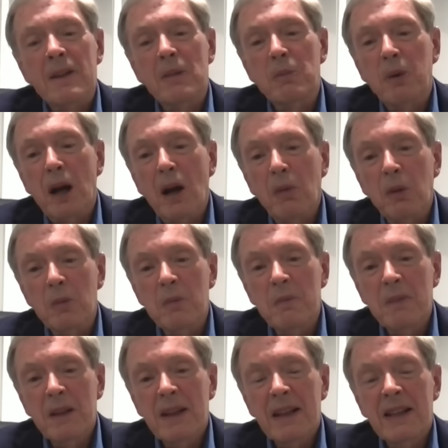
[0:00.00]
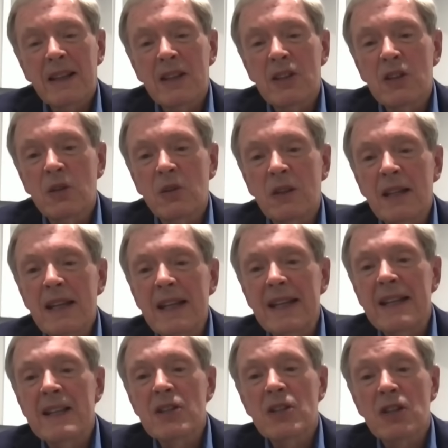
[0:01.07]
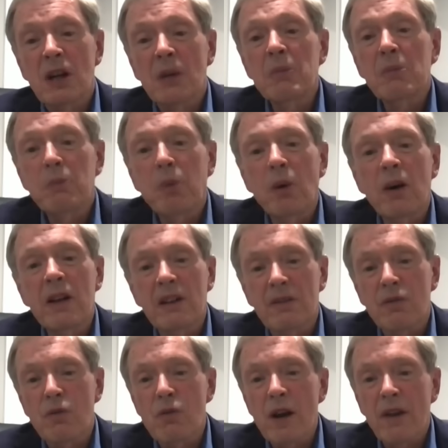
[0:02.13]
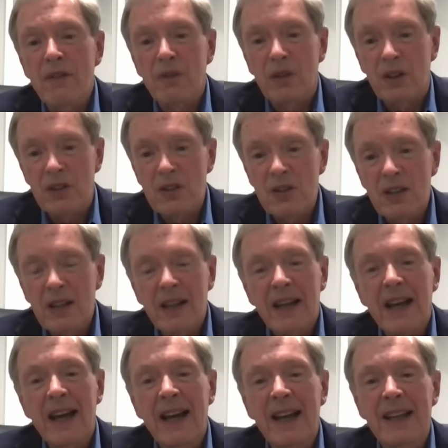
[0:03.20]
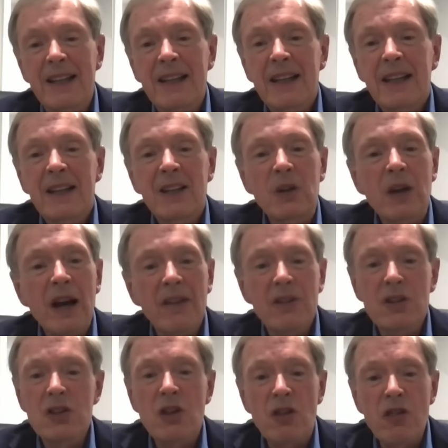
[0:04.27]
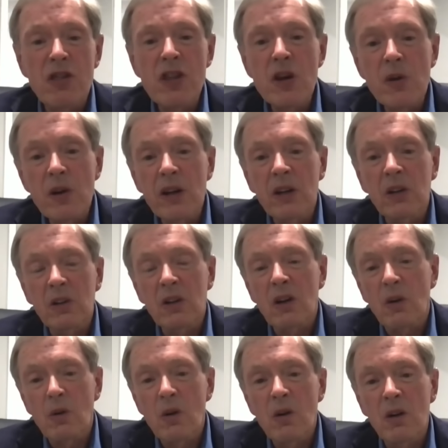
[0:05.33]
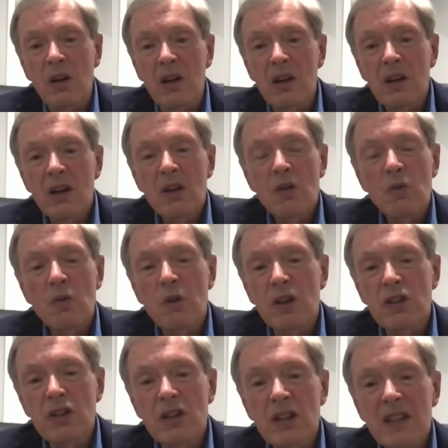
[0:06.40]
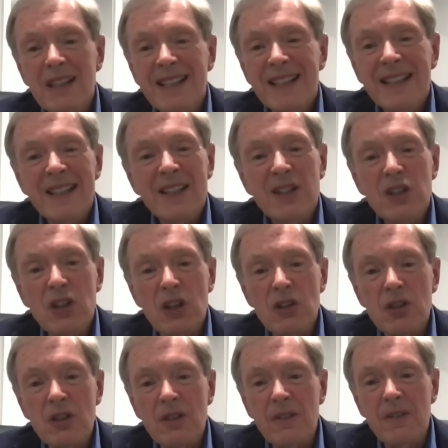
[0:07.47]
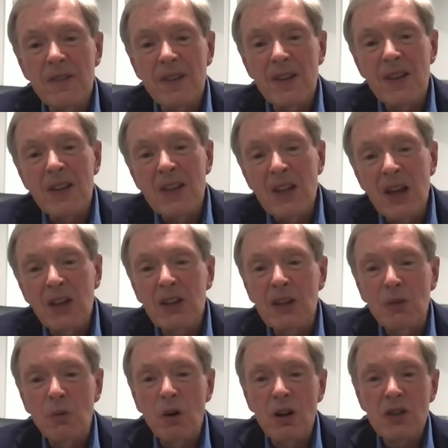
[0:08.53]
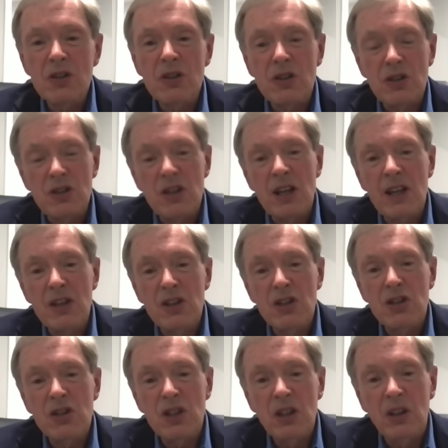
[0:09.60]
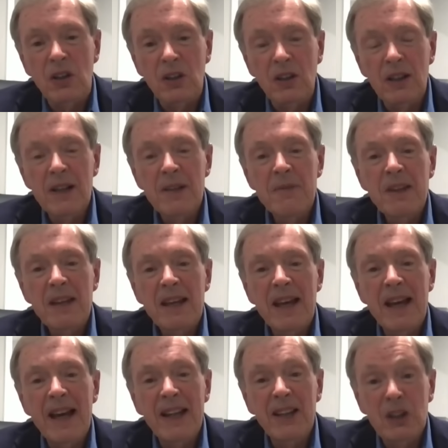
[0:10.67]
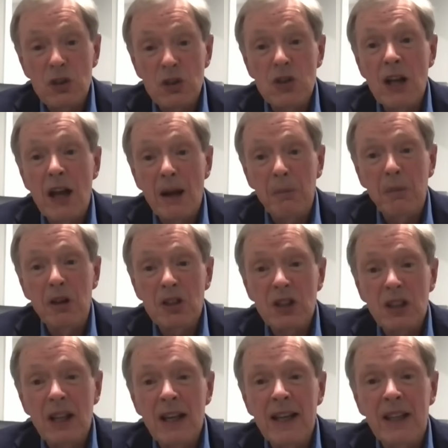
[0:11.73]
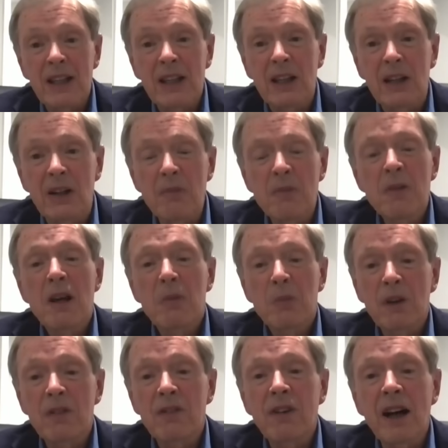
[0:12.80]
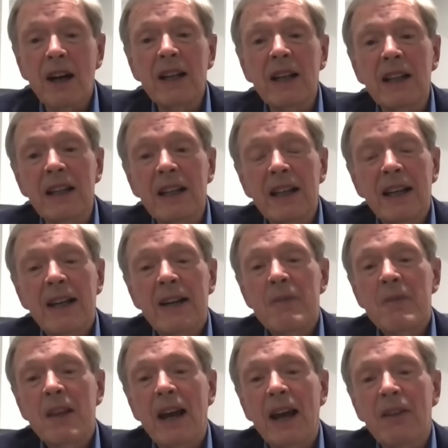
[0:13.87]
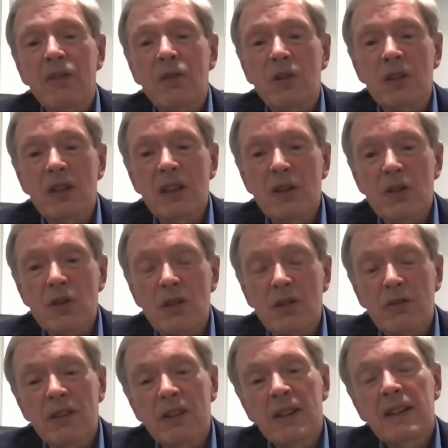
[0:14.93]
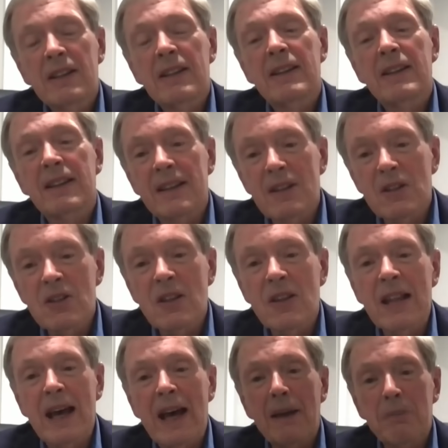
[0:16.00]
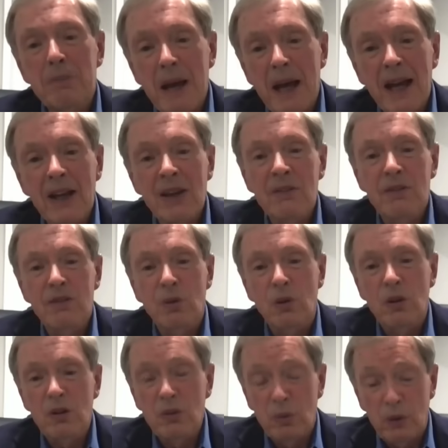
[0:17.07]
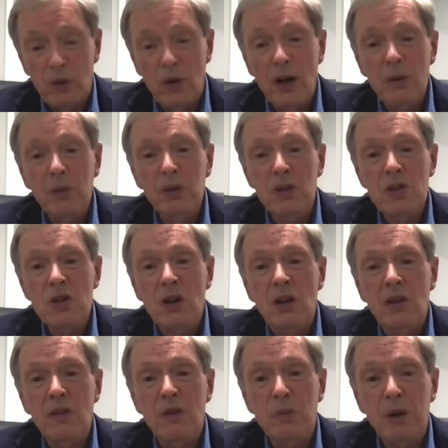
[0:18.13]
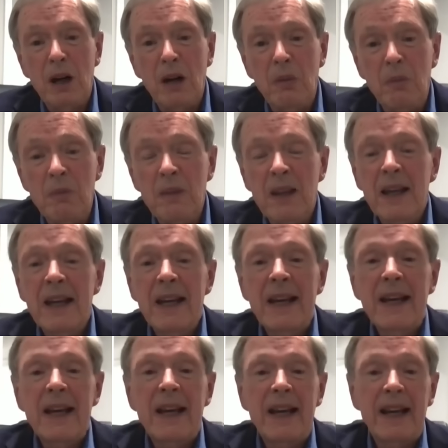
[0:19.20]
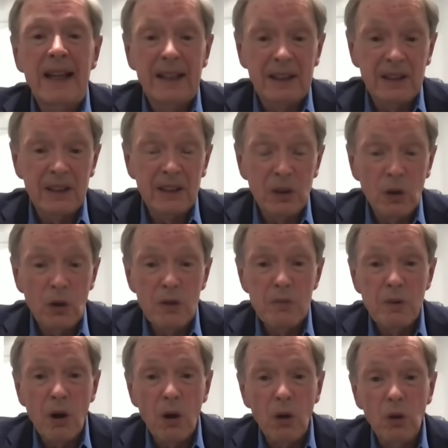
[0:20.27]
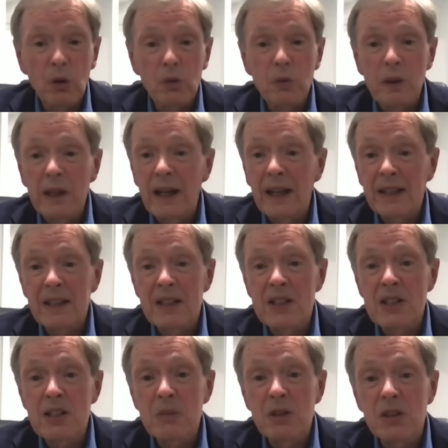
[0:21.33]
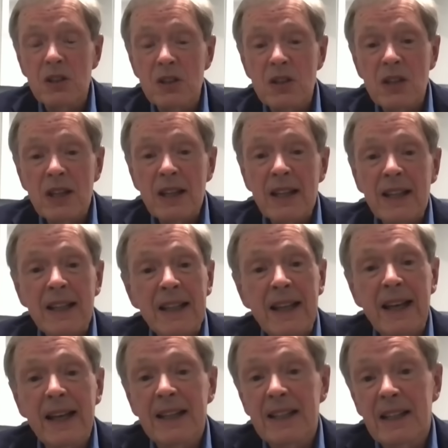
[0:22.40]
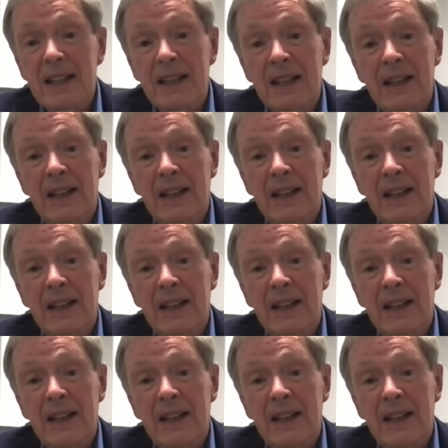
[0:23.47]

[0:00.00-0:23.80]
The problem that you need is some point of reference, and you have this ethereal corona, which just nothing wants to stay still, and there's not much light there. But finally, after years of this and that back and forth. We were able to solve the problem. And lo and behold, we got these images that